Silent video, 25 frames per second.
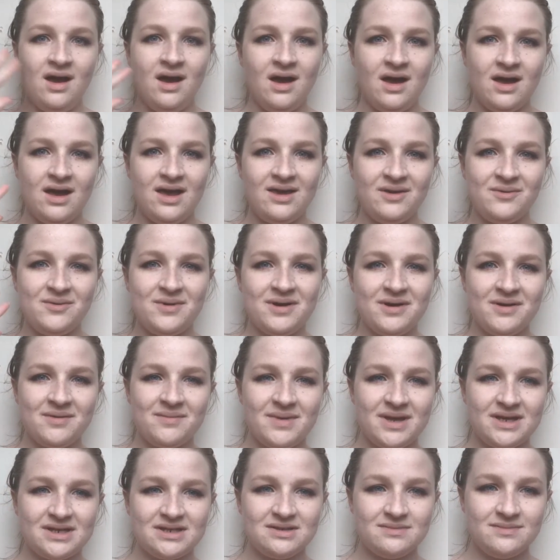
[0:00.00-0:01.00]
Hi,
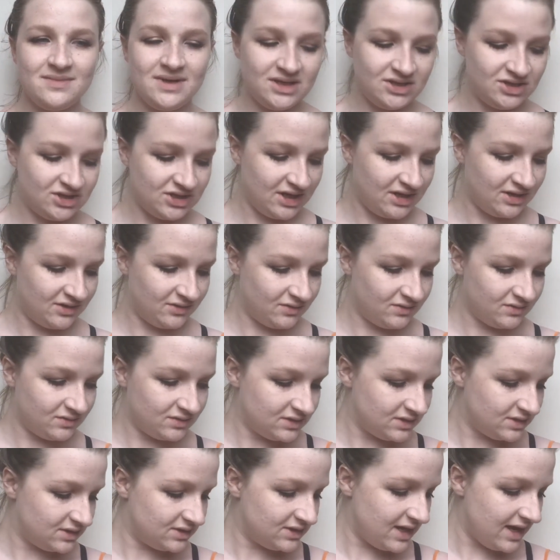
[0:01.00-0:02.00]
welcome back to my channel.
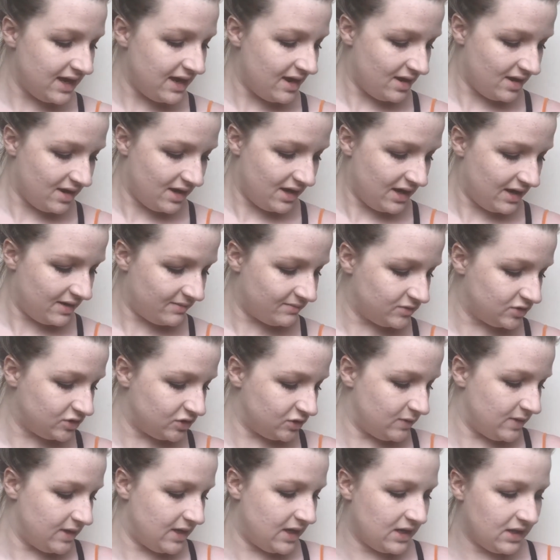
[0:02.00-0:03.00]
Today I am
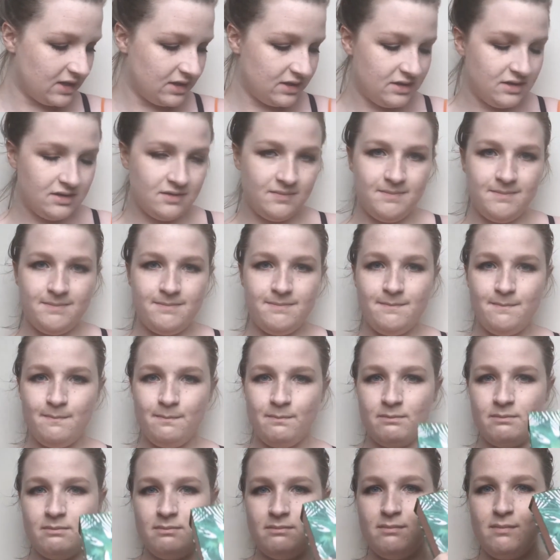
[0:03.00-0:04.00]
doing the
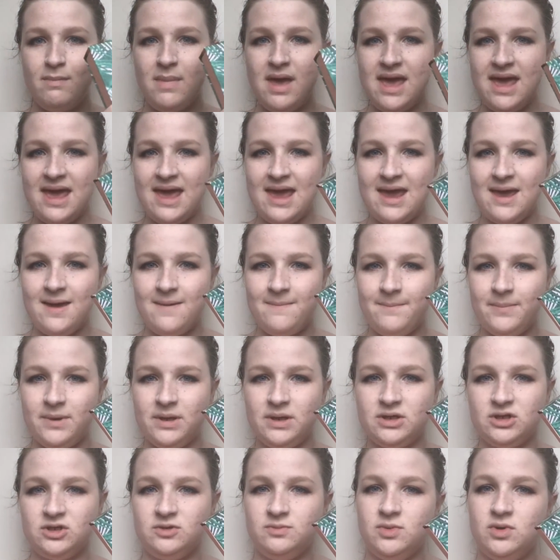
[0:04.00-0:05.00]
May
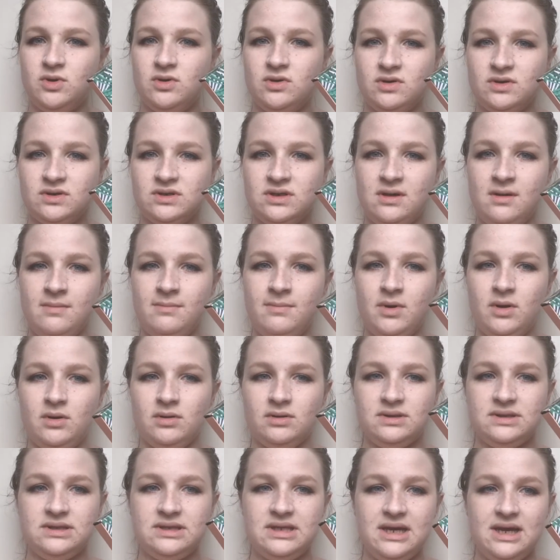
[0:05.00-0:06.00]
Birchbox
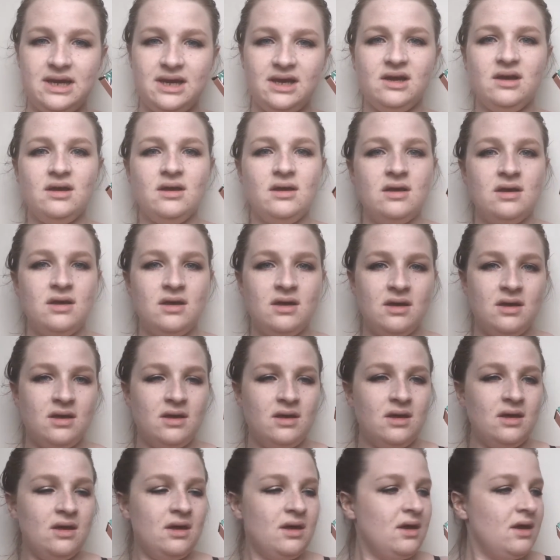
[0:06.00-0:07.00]
unboxing.
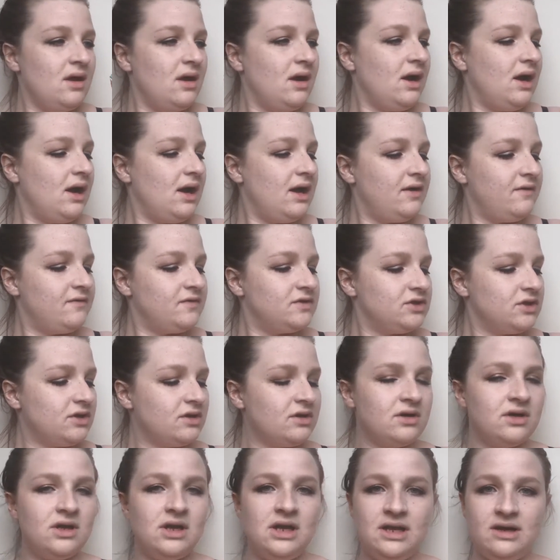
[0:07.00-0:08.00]
I've
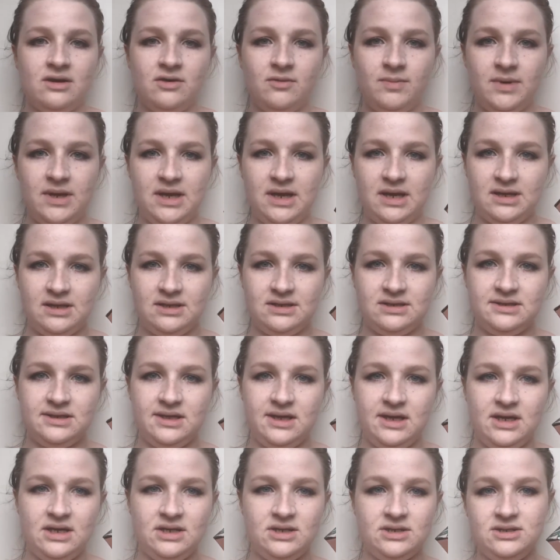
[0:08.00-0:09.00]
took a little peek
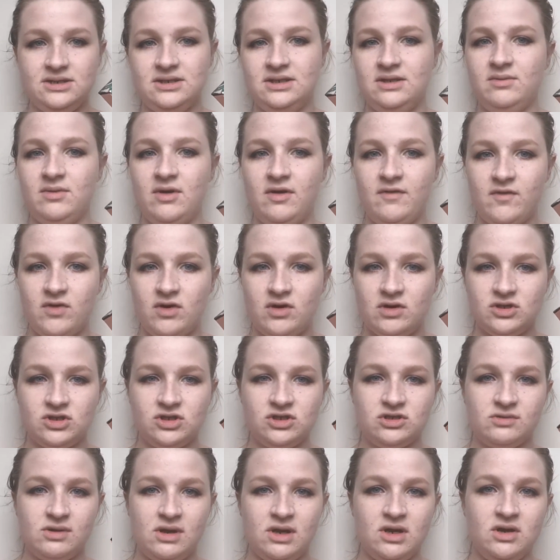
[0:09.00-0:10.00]
inside to see what I've got
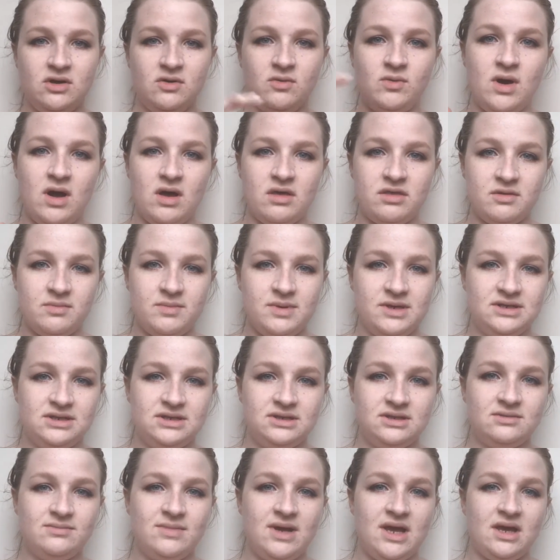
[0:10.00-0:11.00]
just so I knew what other
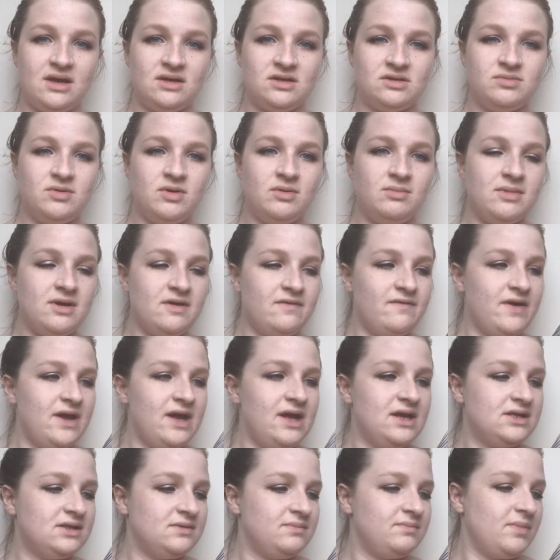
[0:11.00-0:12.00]
pieces of makeup to put on my
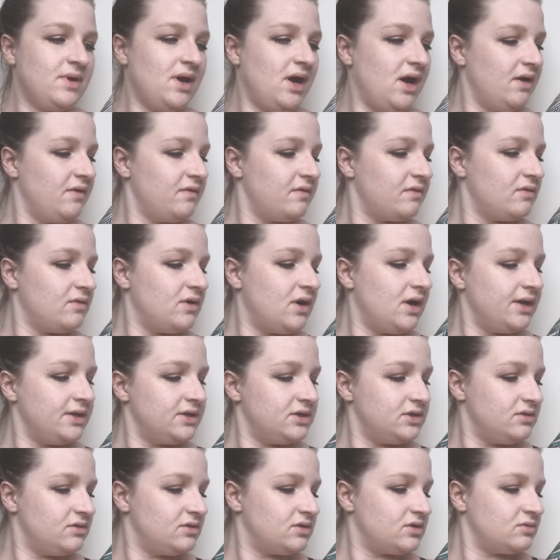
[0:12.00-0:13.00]
face, but I thought
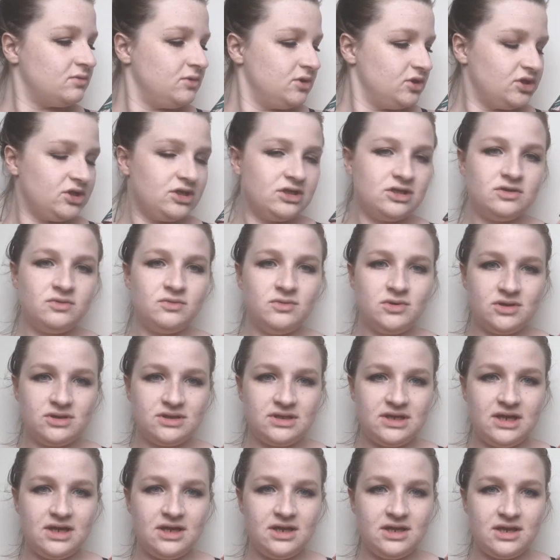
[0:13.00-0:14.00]
I'd do the swatches and
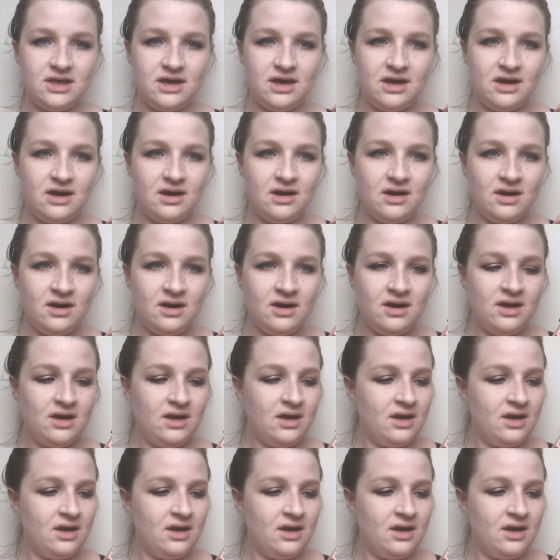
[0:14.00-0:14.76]
what's in there